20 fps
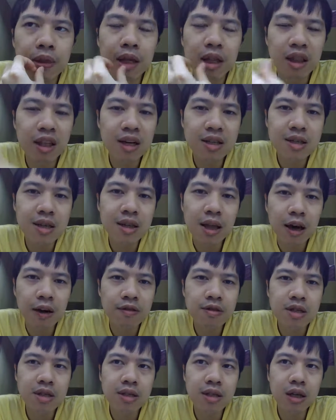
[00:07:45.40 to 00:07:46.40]
doesn't
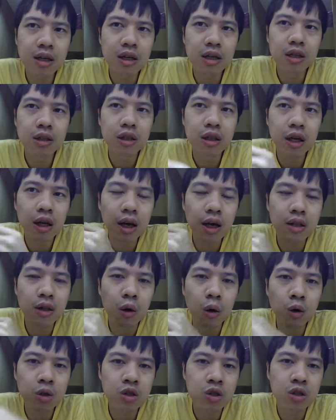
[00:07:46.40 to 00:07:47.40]
have sticker, they got
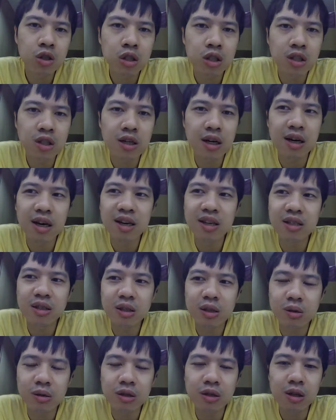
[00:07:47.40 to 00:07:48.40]

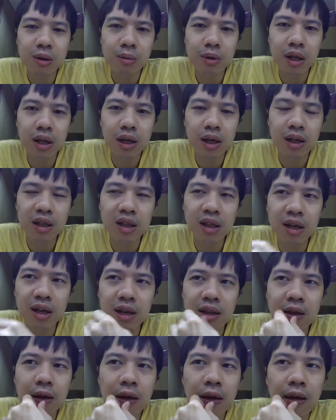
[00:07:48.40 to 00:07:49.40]
ostracized or something like
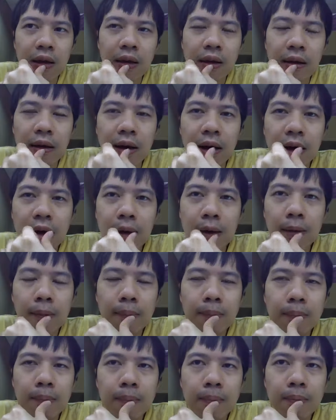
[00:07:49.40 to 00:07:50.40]
that.
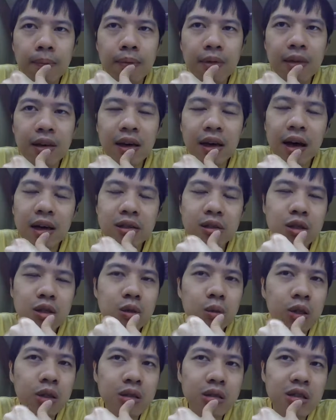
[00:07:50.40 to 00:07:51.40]
Yeah, I
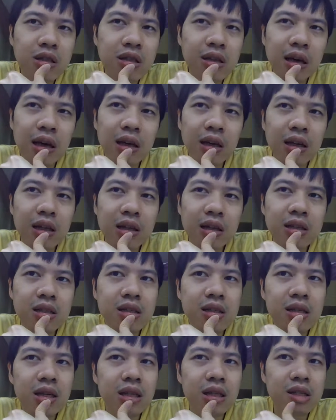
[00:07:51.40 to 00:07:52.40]
just want to say it
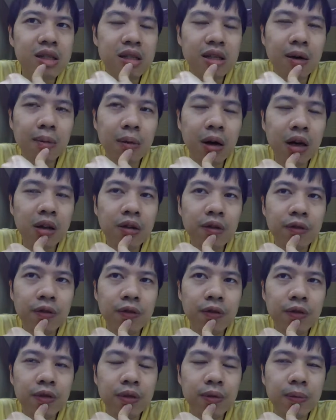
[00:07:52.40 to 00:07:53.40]
is some kind of,
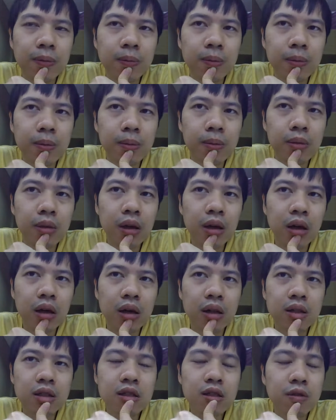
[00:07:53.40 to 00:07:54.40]

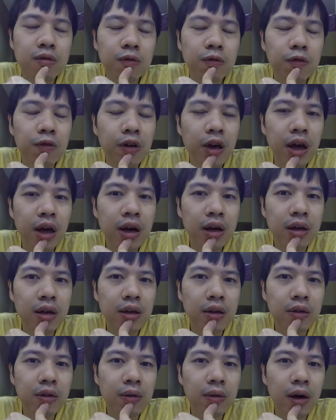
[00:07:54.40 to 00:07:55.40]
it is
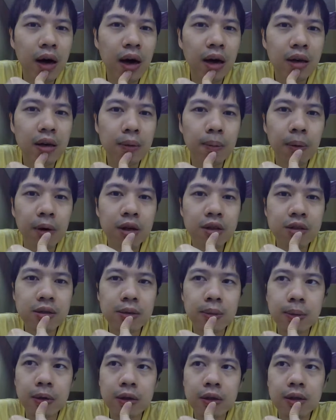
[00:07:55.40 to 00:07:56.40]
very highly
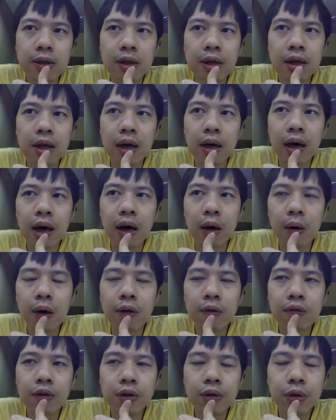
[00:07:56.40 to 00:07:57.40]
possible.
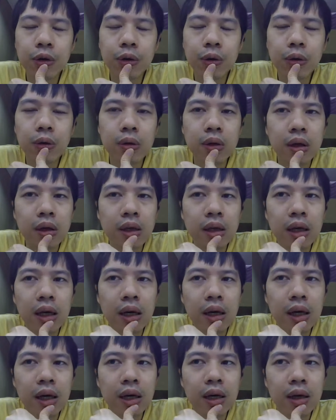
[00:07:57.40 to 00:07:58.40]
However, though,
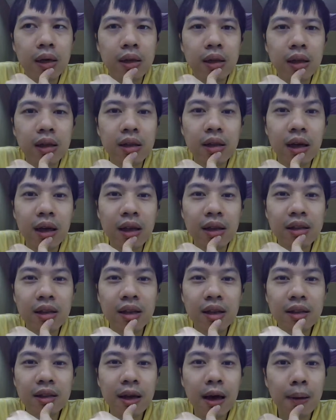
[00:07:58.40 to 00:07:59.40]

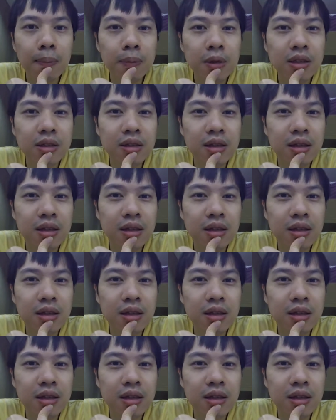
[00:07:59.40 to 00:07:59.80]
it happens